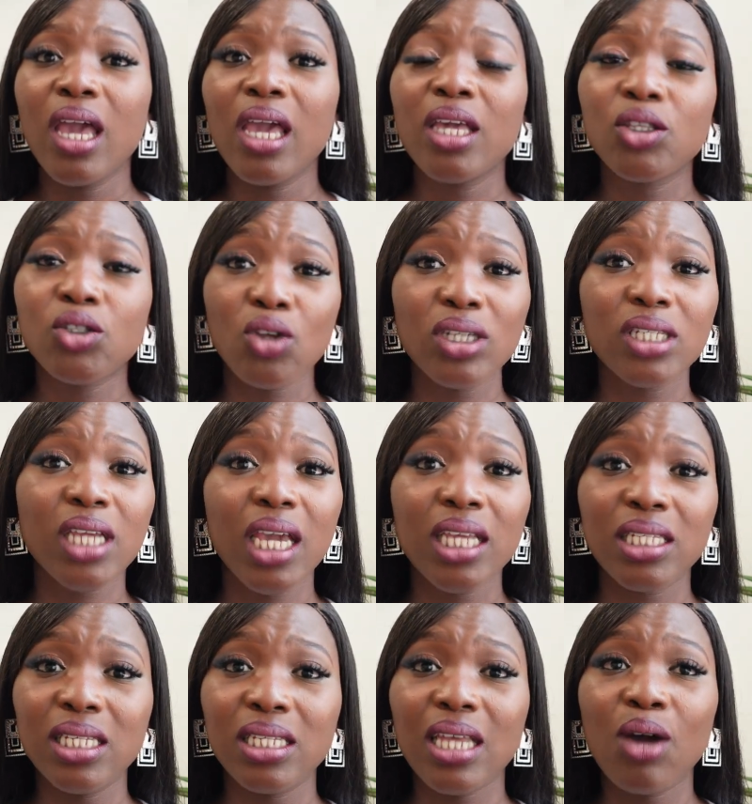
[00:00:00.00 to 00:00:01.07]
In such
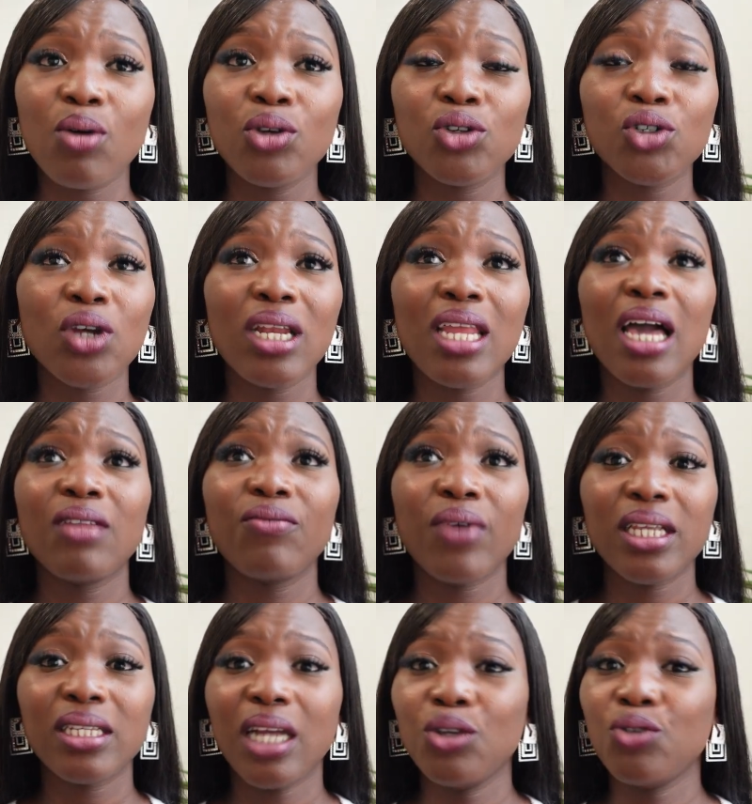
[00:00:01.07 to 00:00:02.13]
cases, I will usually
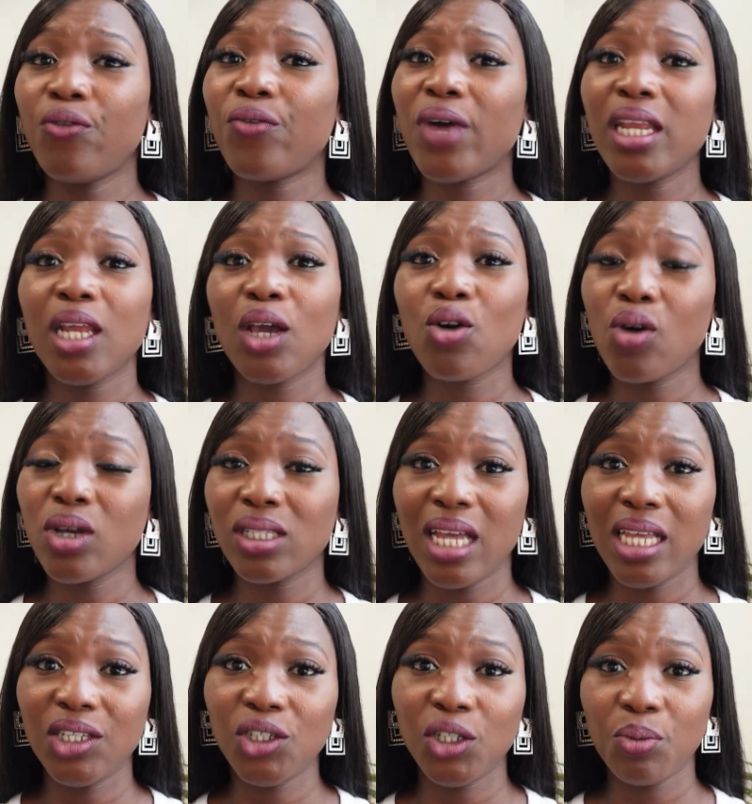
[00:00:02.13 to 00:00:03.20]
advise that you find a course
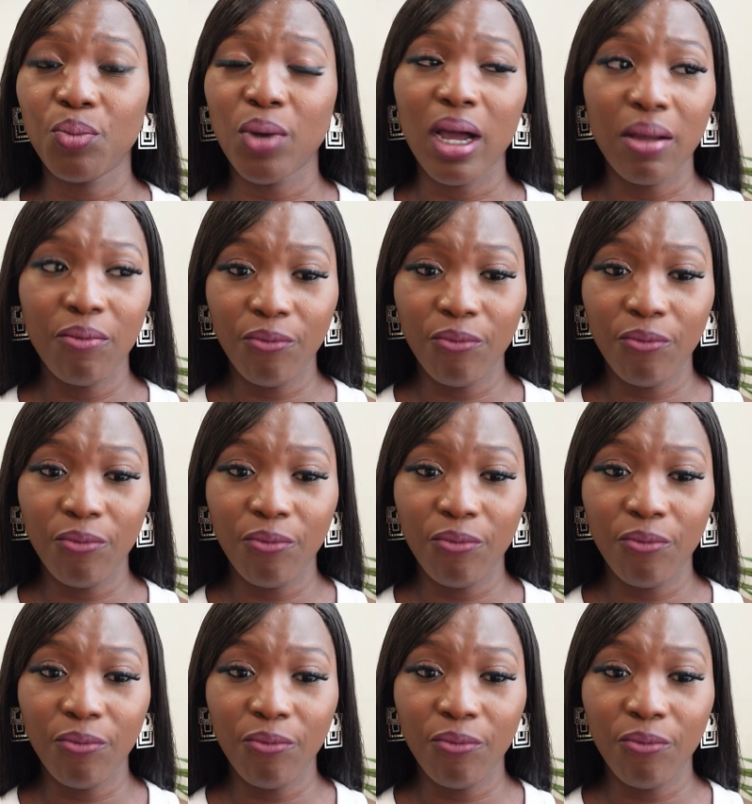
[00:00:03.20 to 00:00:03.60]
that is cheaper.